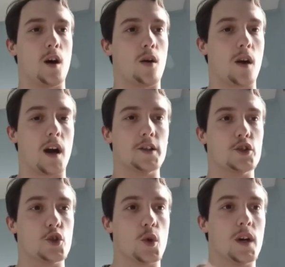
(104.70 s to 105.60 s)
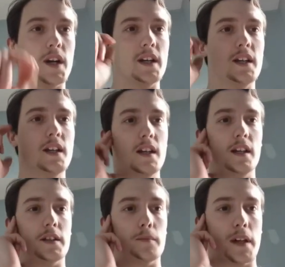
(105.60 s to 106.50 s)
All right, Joy
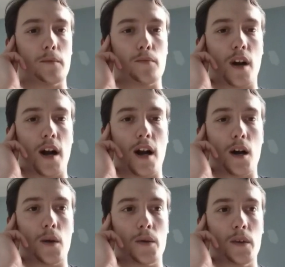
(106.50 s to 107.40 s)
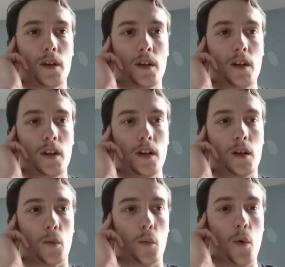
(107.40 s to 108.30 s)
Isabella Brown.
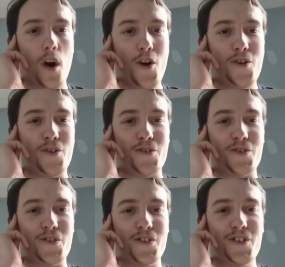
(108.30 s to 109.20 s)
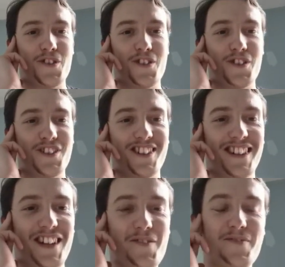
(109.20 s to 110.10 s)
Whoa.
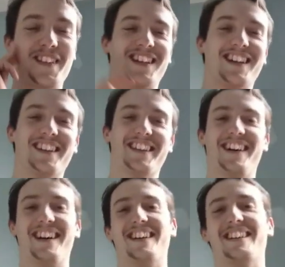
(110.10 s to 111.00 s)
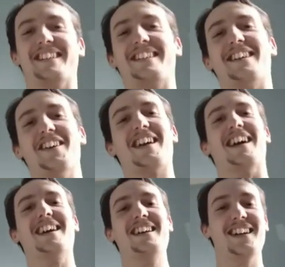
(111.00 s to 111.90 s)
Love that, nice.
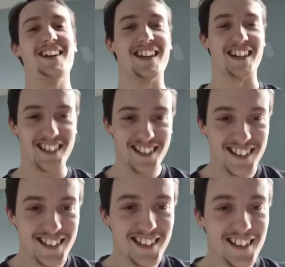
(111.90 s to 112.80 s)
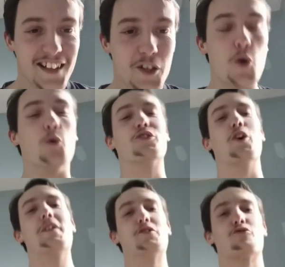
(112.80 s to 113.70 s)
Okay. Cool,
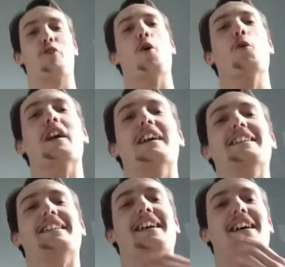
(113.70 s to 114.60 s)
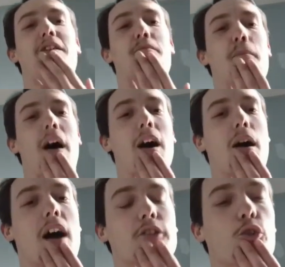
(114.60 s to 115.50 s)
so this roll is,
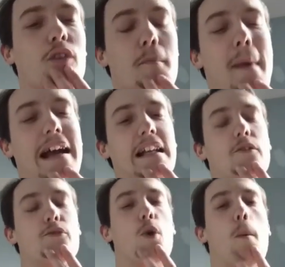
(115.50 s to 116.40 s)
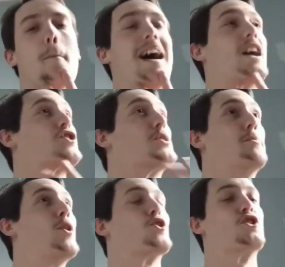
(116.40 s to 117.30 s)
I saw it mainly from Pasha the
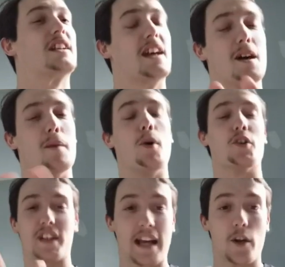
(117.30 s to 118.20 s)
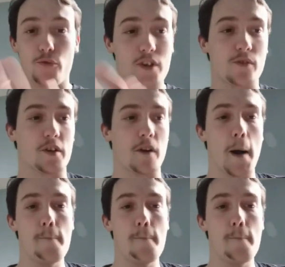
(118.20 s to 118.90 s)
Boss, again, a free runner,